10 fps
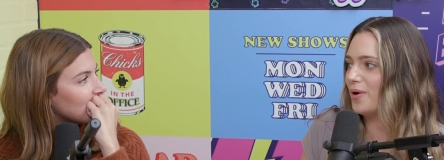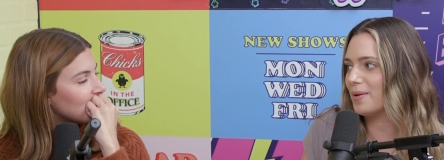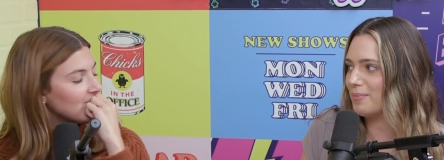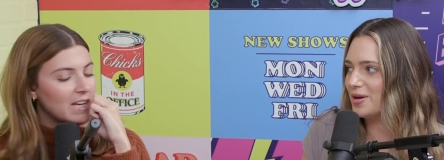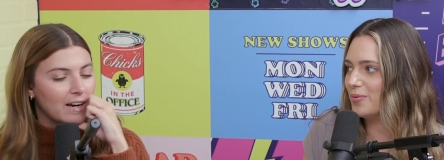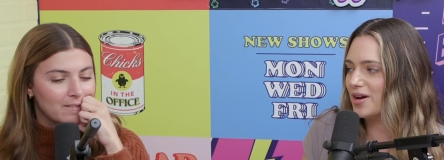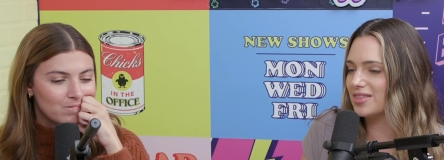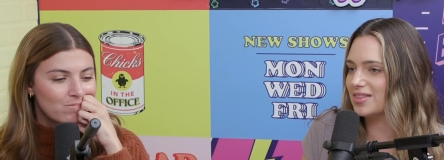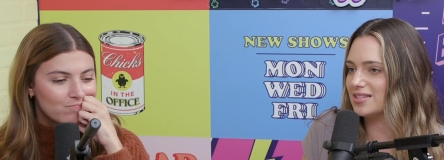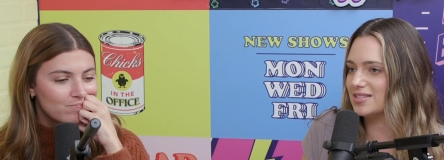Speaker 1: want to be yeah.
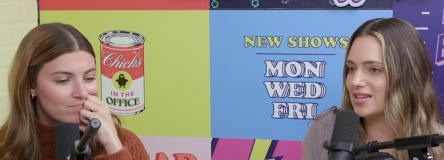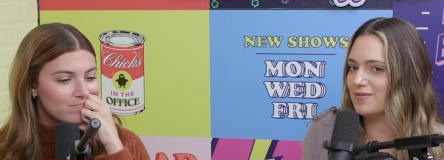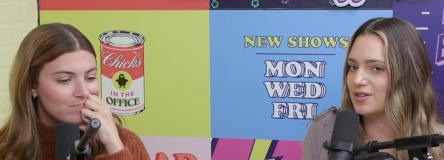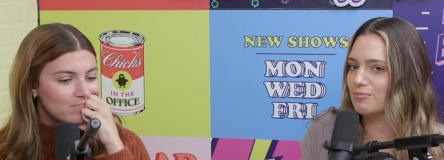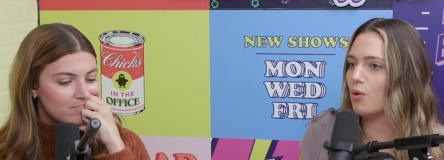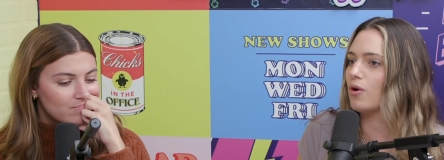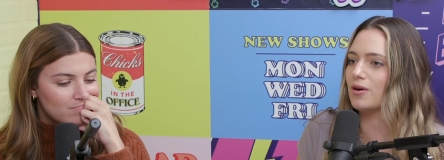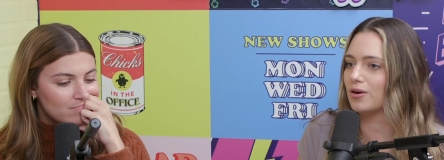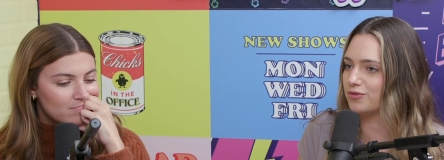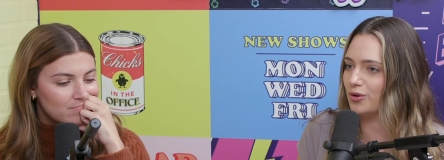with is even more
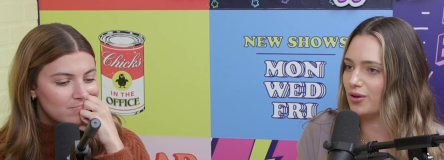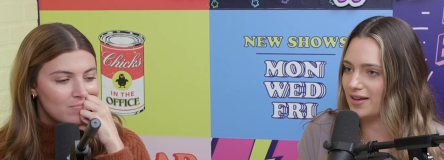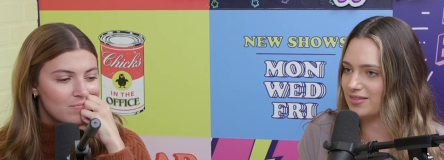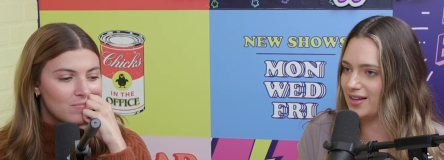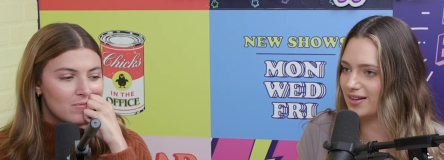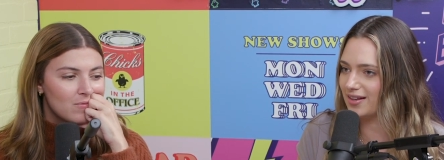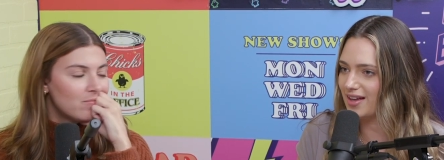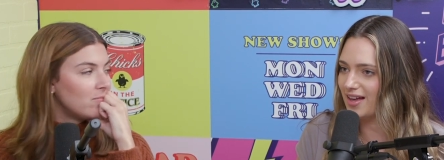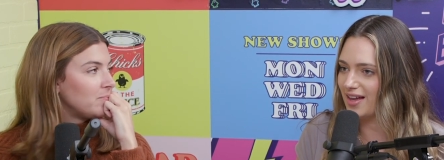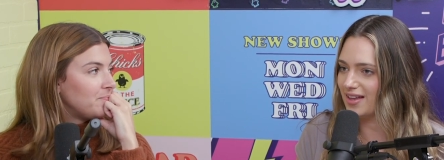hurtful, I think.
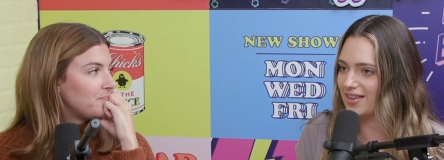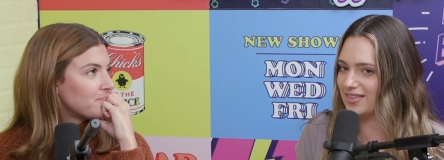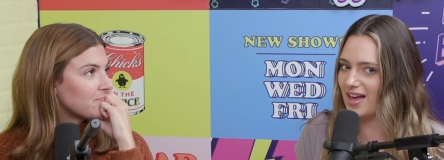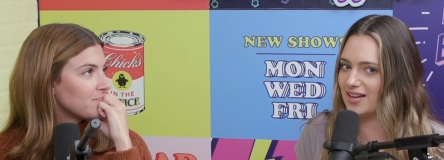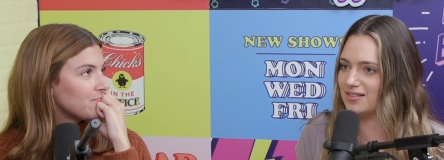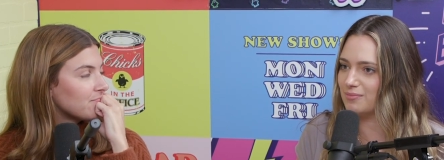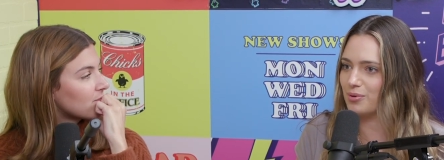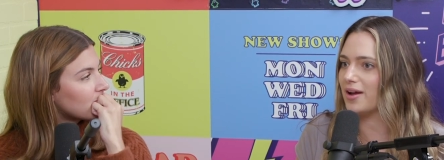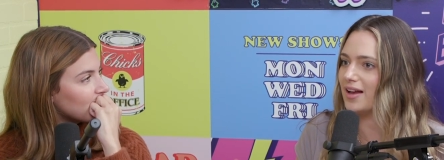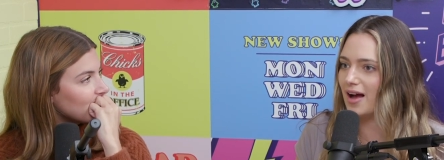100%. Than
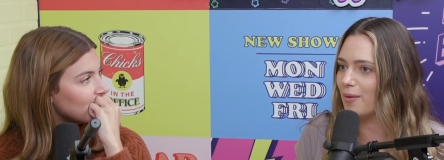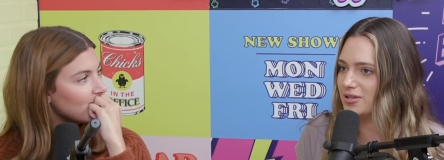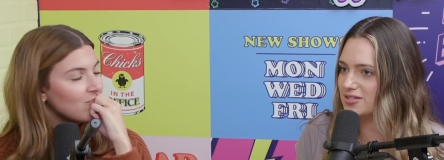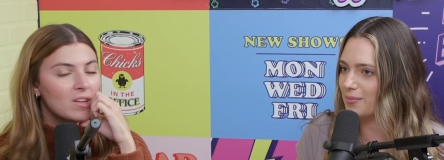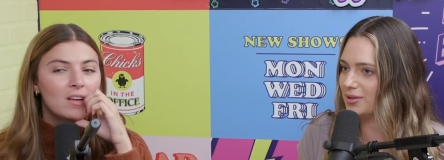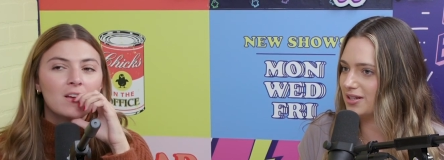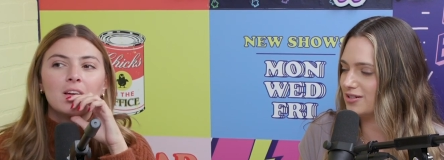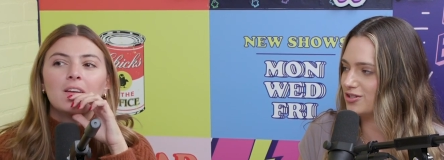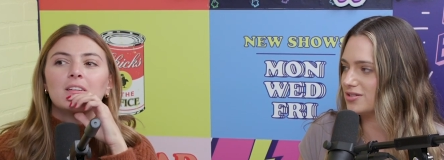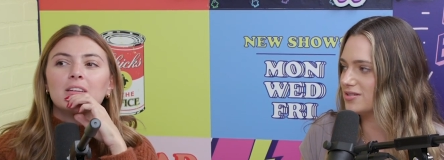breaking up with somebody
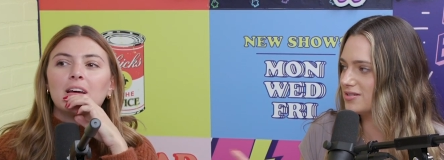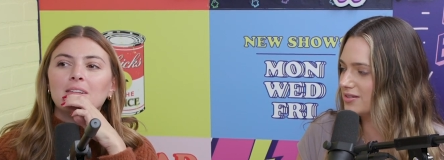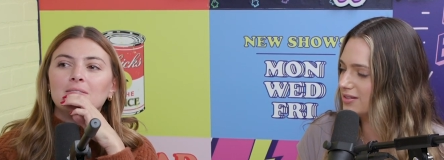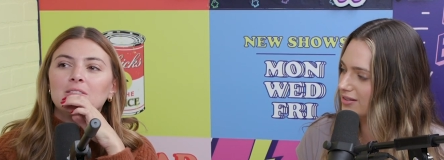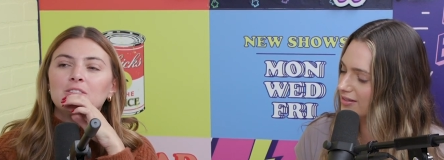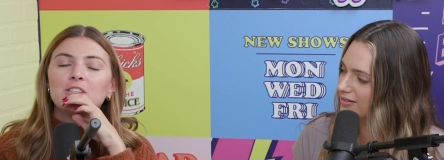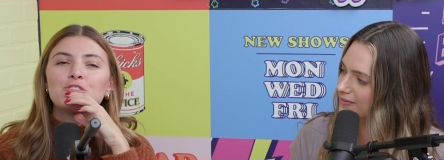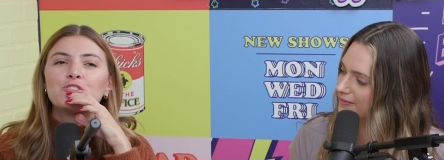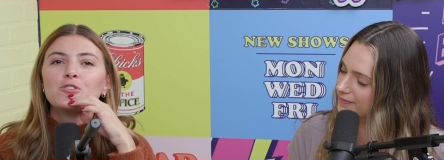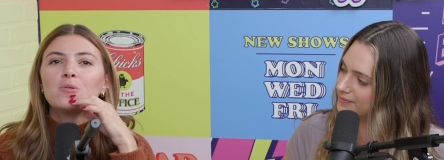and just Yeah.
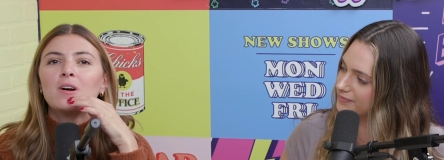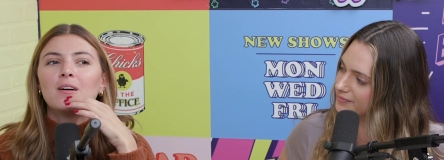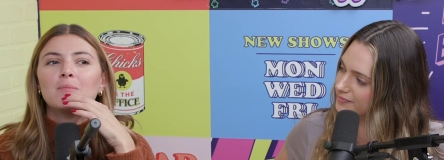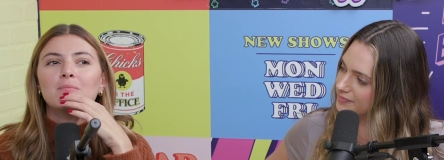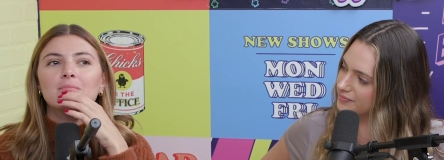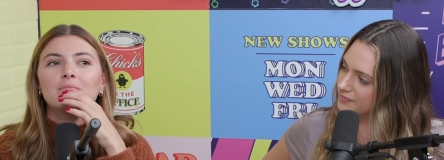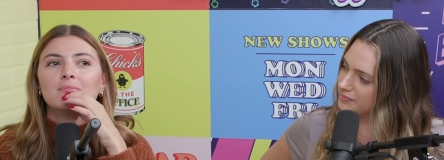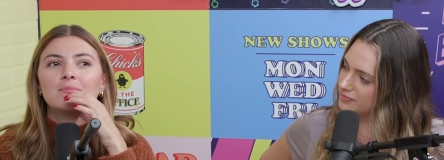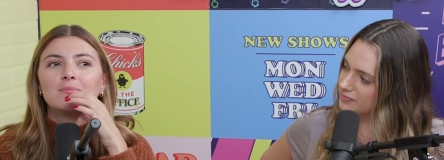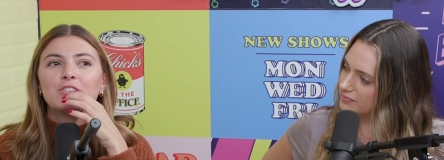
Speaker 2: Did you um
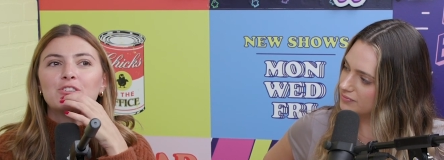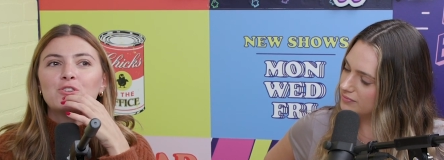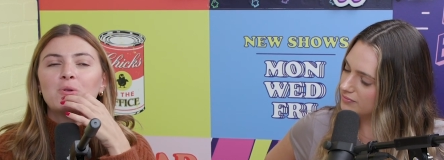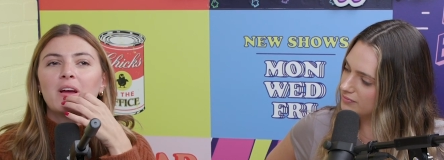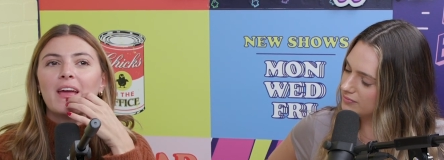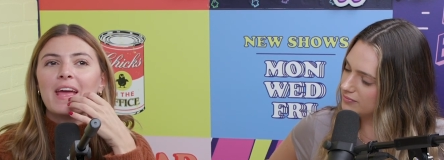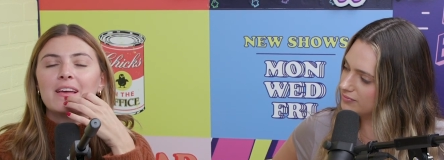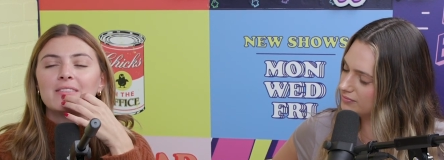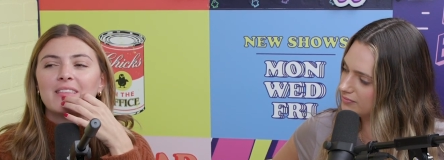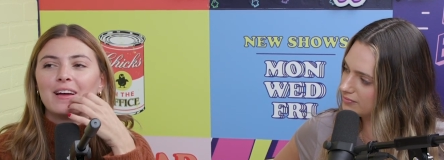did you
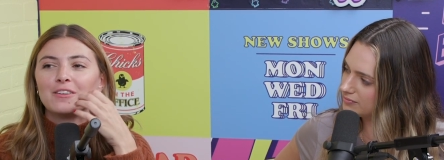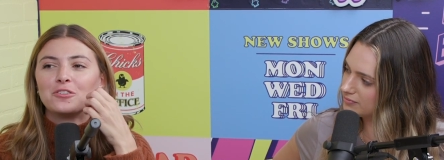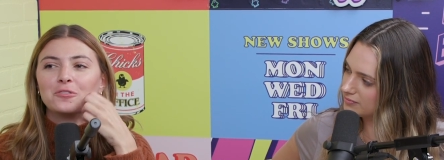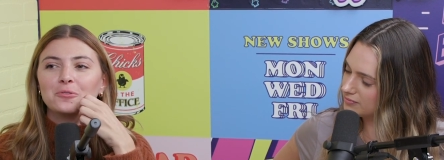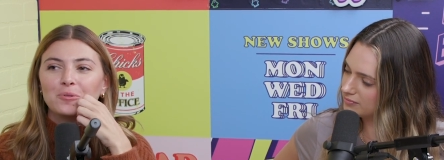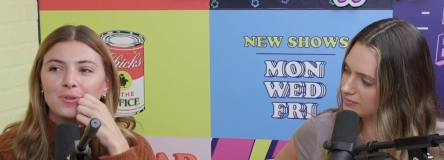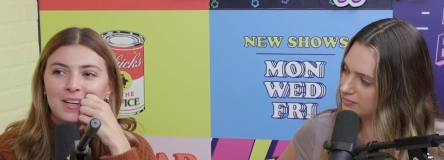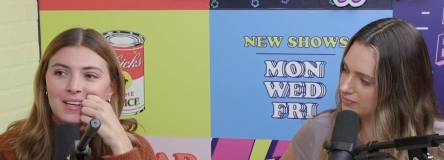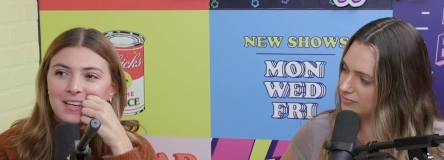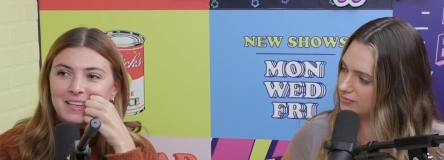hate that you
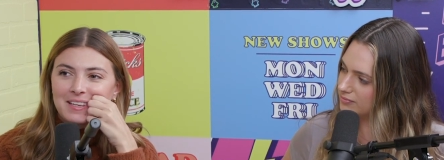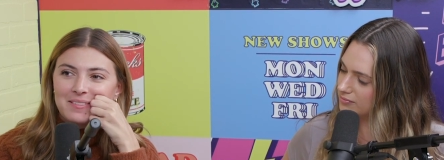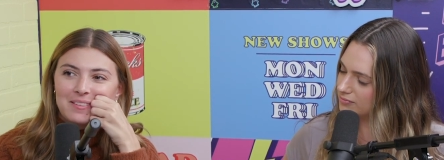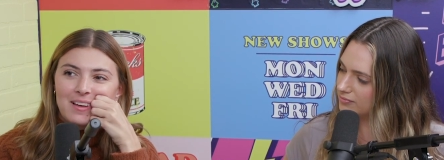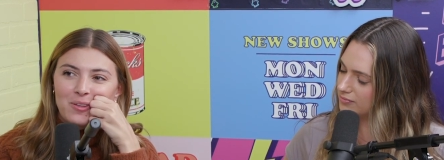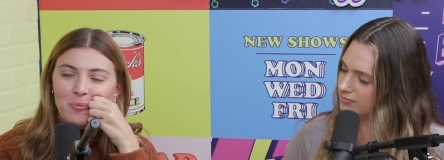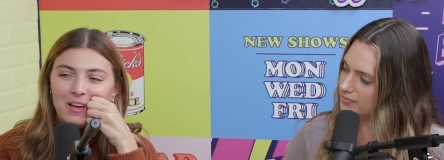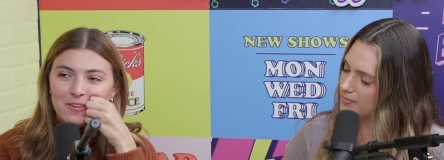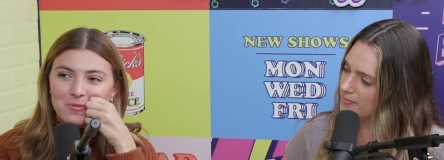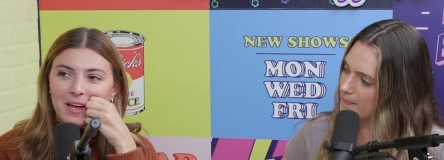the way
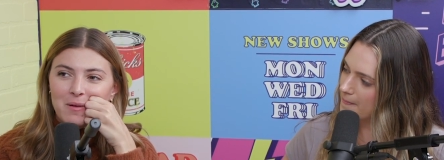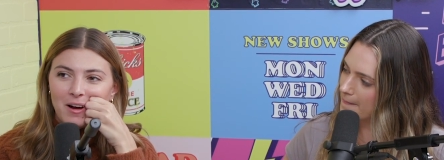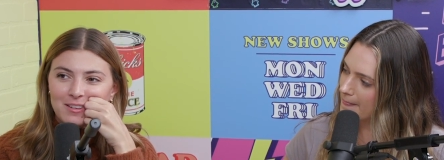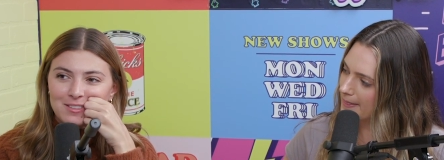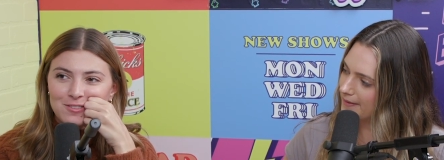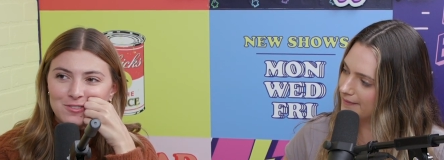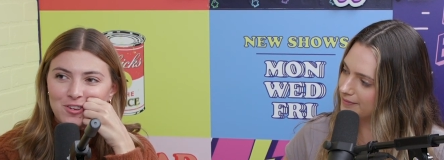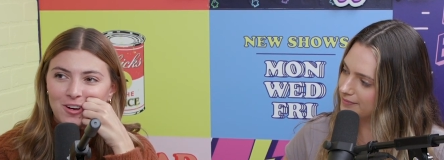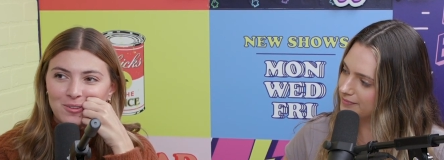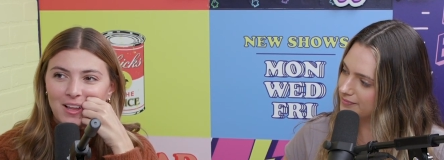you came onto the
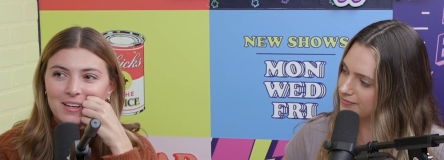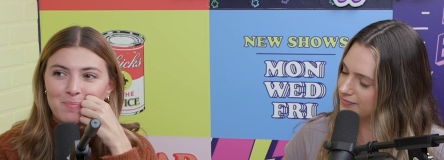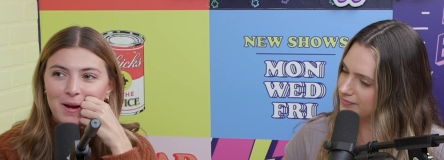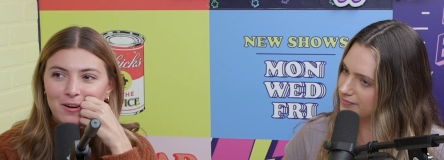show, like